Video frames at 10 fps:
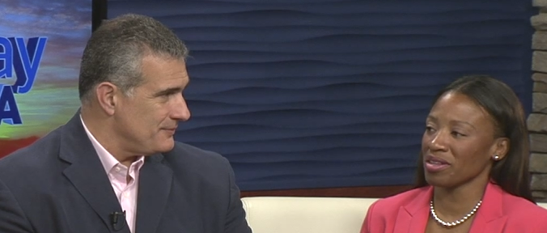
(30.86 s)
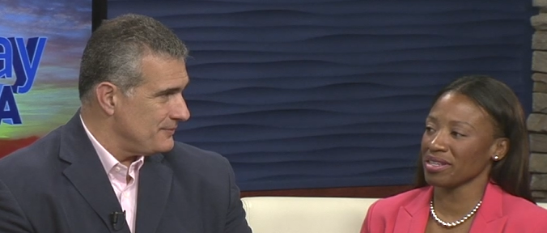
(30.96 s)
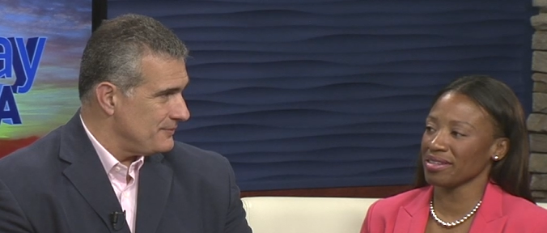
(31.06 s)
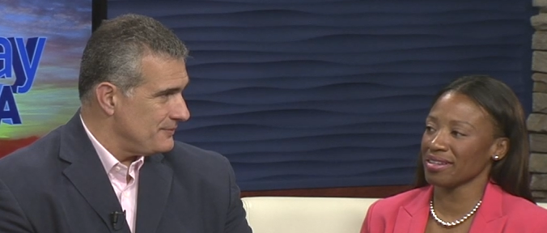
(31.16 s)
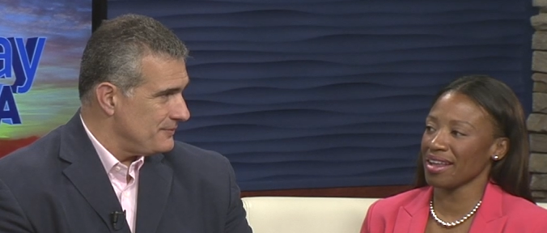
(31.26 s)

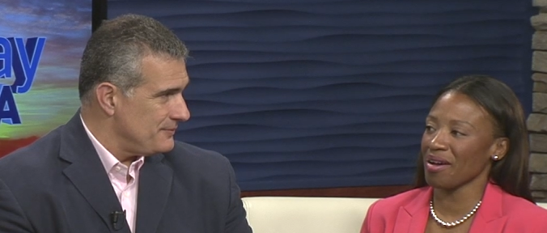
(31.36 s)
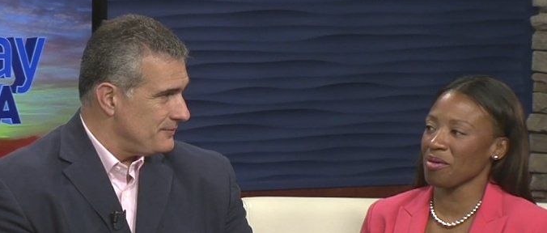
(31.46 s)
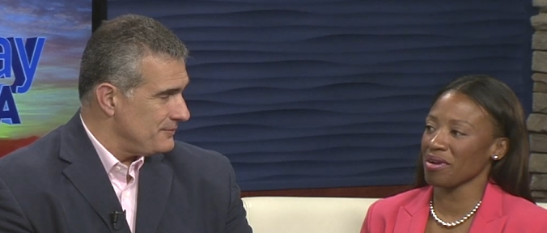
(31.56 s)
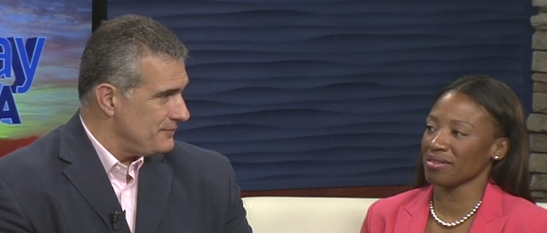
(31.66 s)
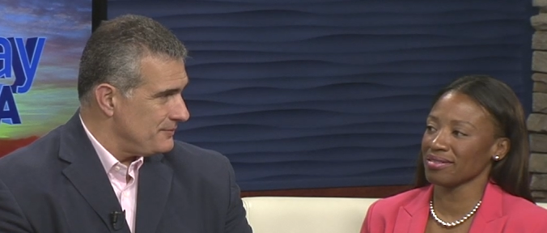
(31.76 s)
Speaker 1: and now
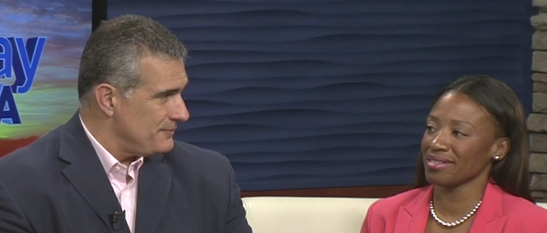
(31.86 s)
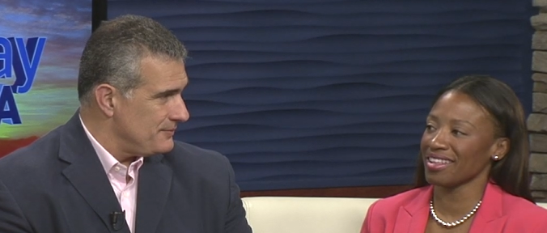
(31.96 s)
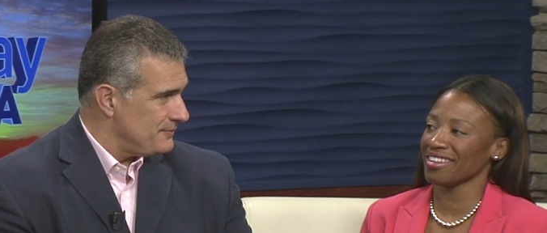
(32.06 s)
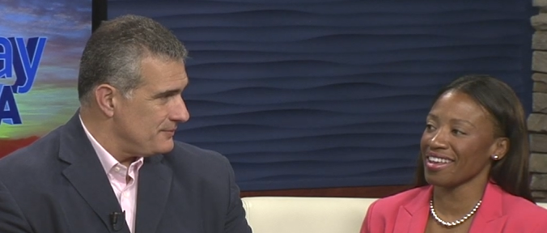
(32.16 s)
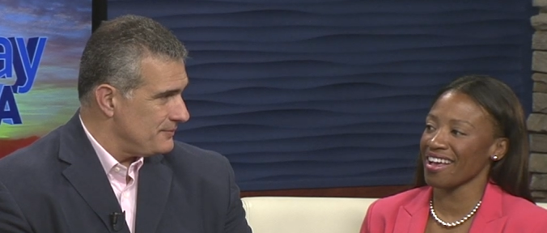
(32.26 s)
we're
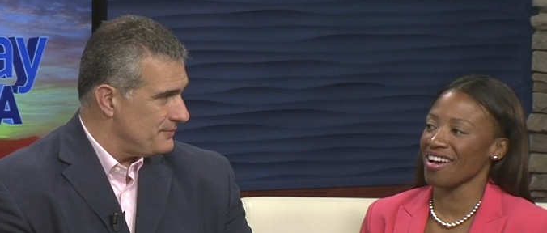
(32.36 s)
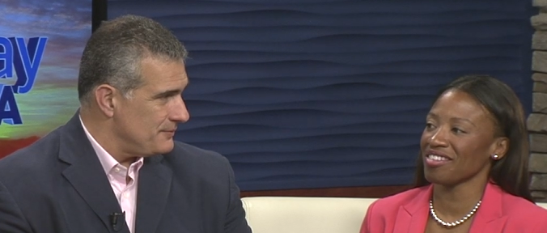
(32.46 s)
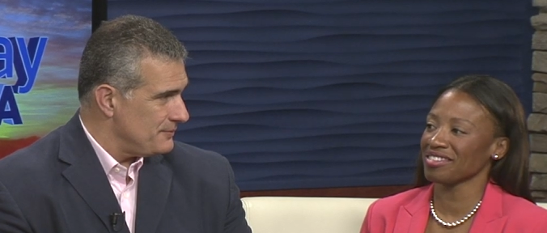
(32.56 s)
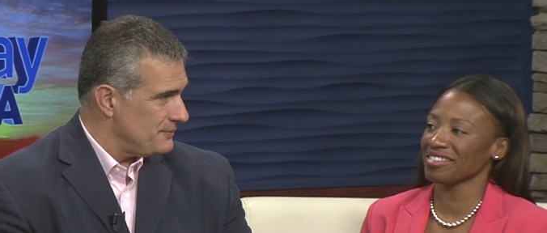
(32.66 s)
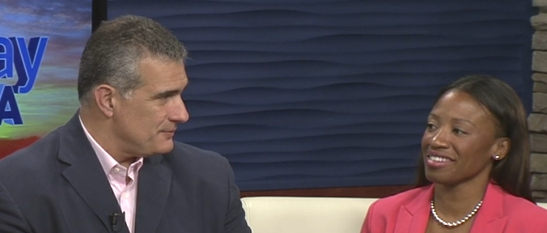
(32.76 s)
selling
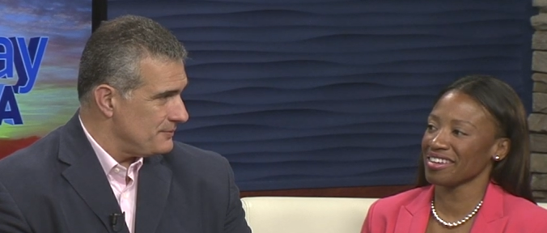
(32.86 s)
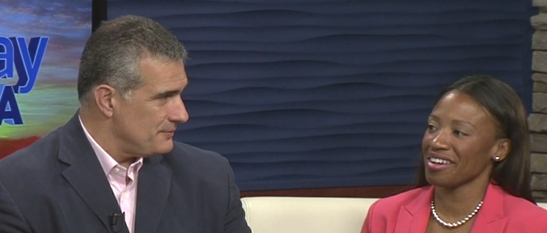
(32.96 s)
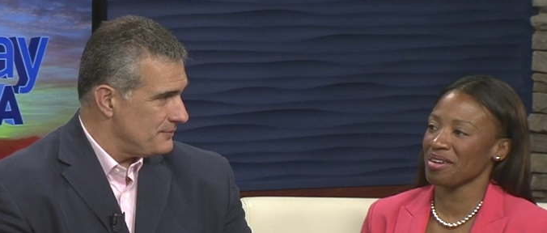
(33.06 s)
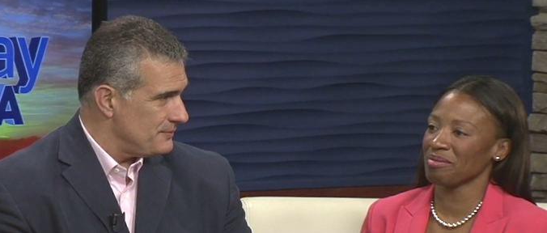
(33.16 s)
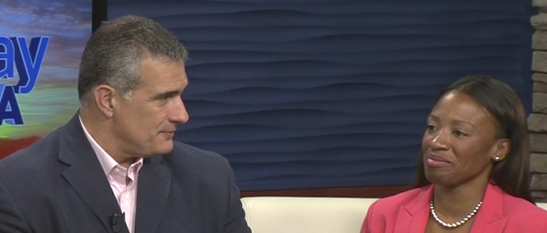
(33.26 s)
out
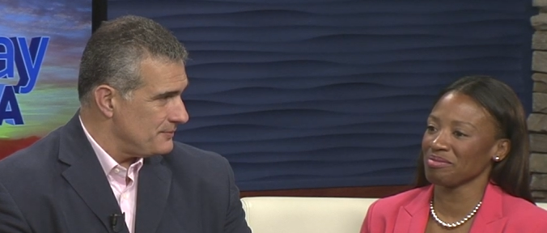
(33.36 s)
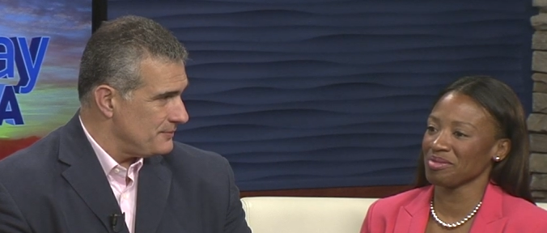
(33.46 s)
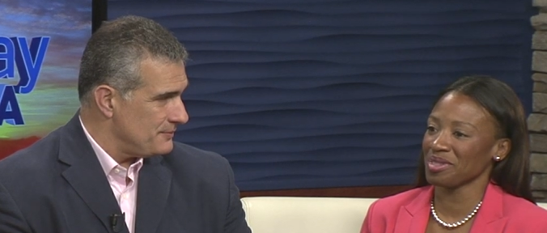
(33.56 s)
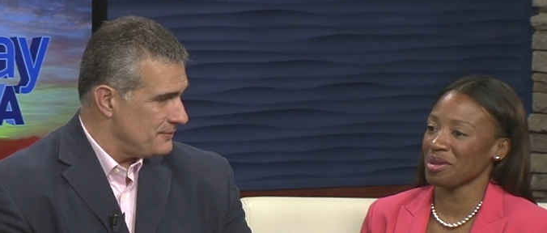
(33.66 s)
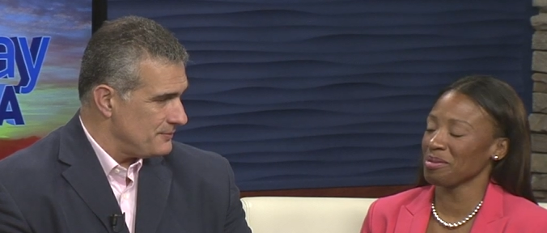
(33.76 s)

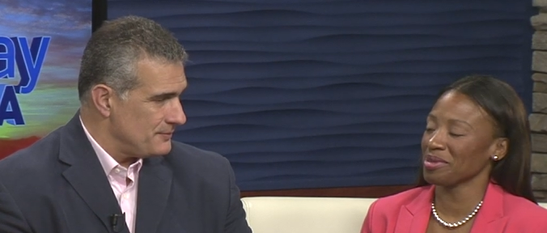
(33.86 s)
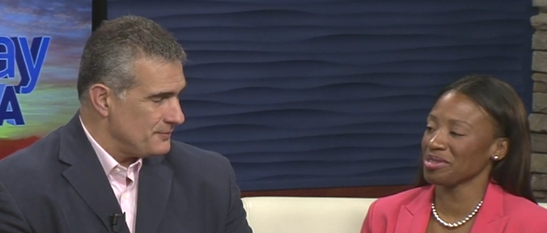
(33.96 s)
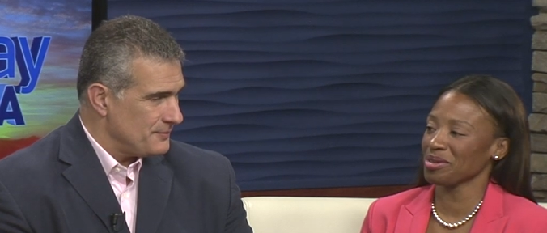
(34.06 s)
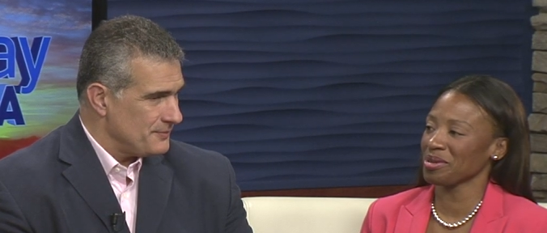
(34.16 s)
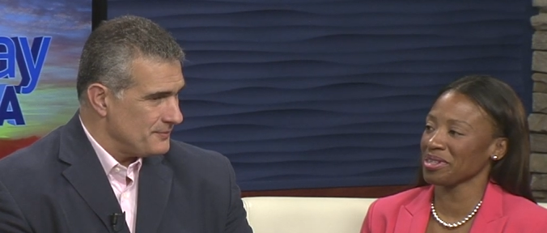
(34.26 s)
slowly but
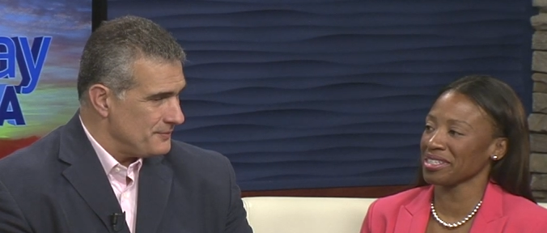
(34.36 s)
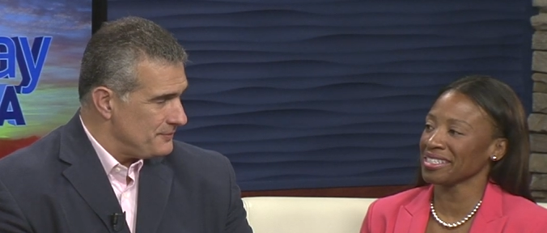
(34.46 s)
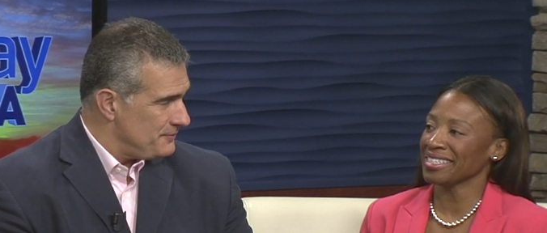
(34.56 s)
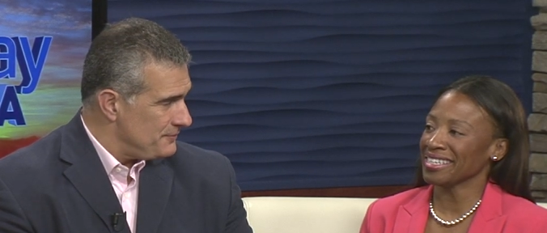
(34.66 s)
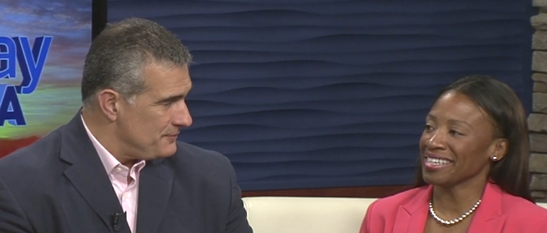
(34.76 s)
surely
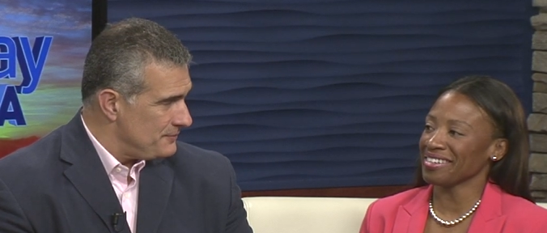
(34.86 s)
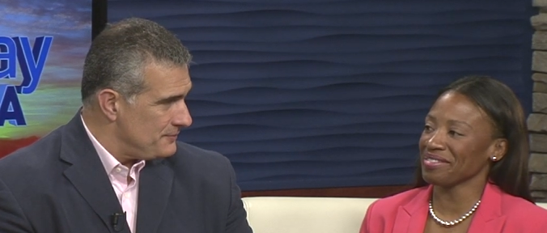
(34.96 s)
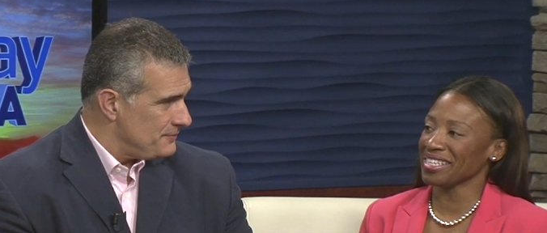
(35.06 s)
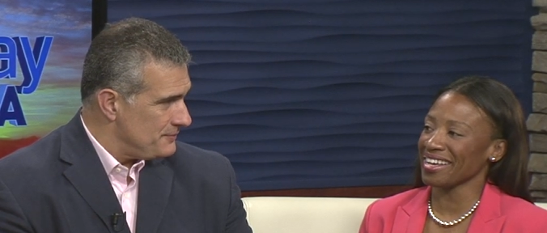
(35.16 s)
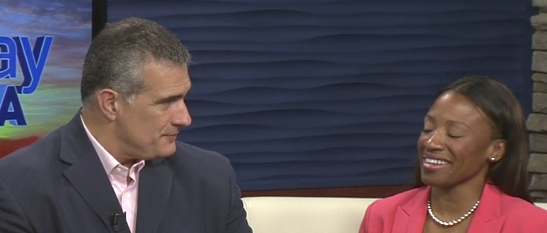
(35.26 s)

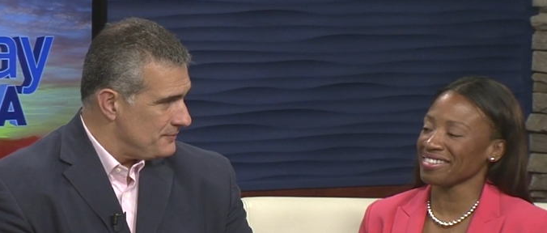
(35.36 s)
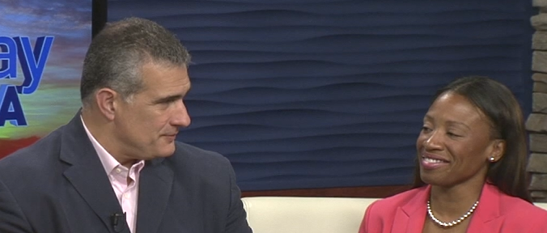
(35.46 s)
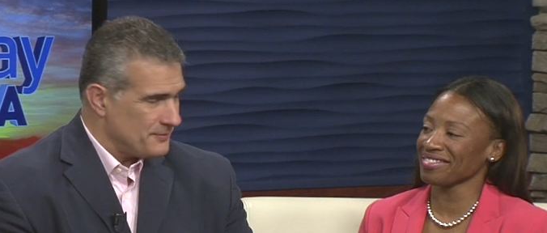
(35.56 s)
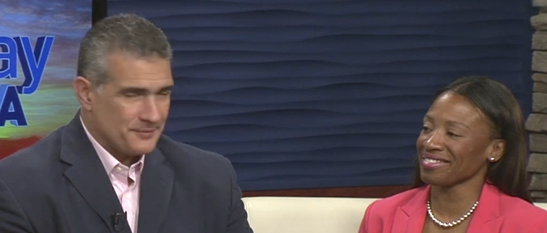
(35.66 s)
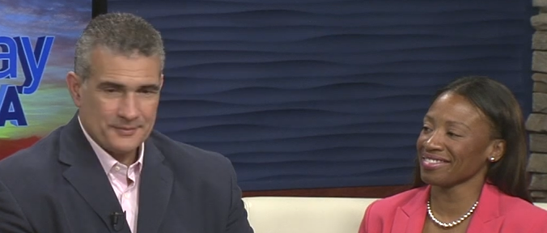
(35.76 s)
every day.
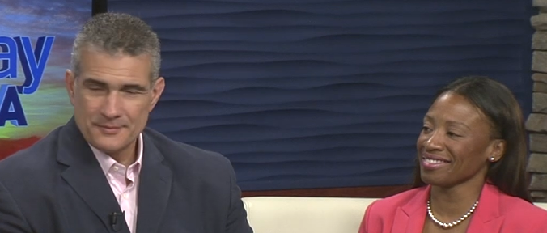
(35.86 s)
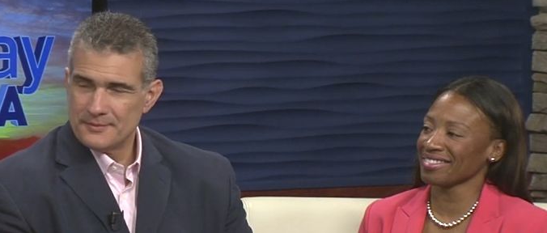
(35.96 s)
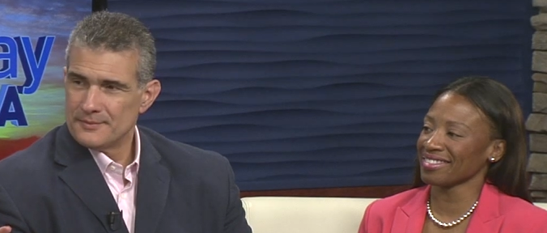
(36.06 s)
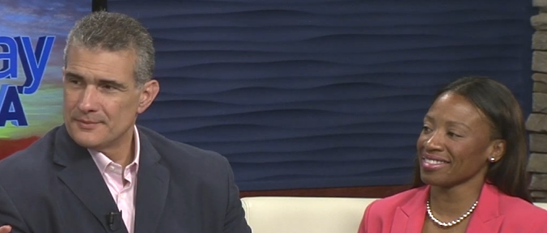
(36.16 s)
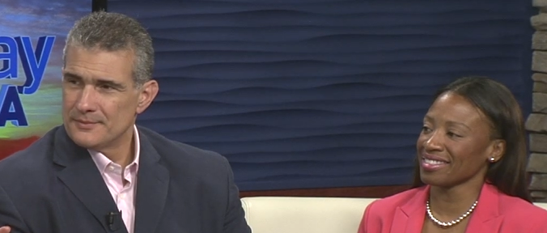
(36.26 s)
So
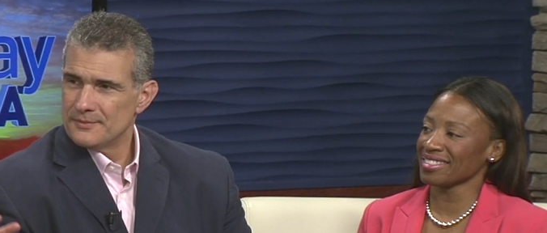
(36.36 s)
it's